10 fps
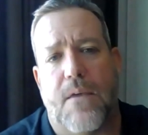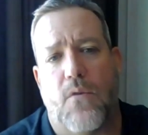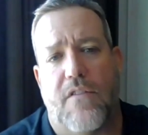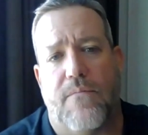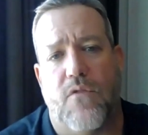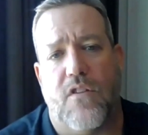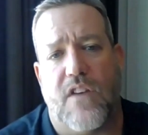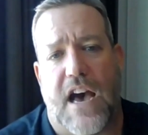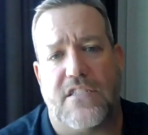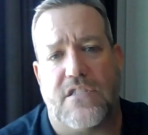we've
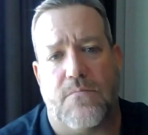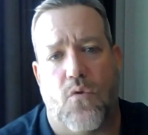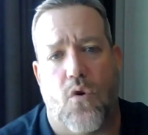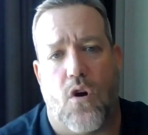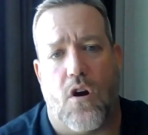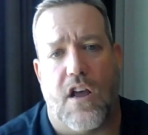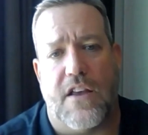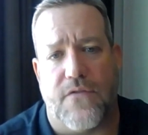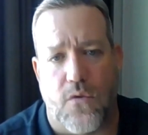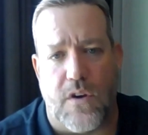got some more
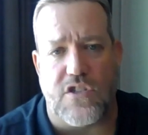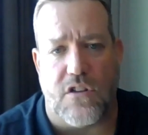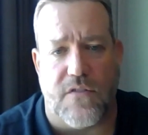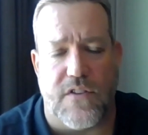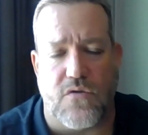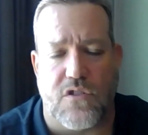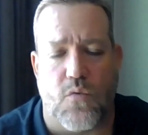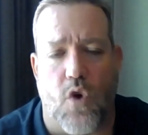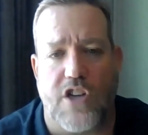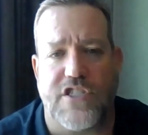influential individuals
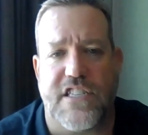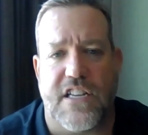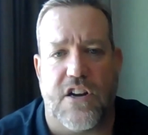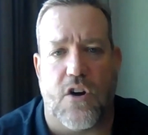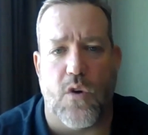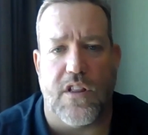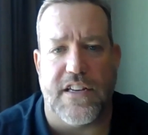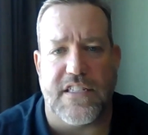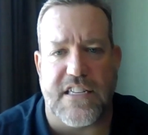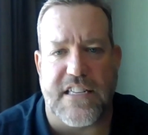in Washington that are willing
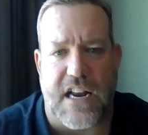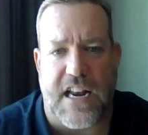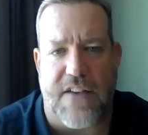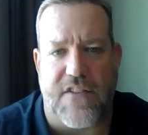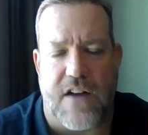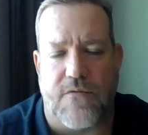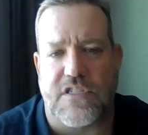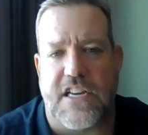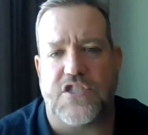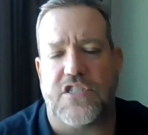to sit down and have
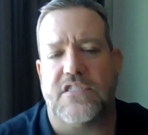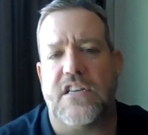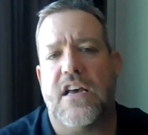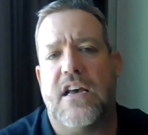conversations.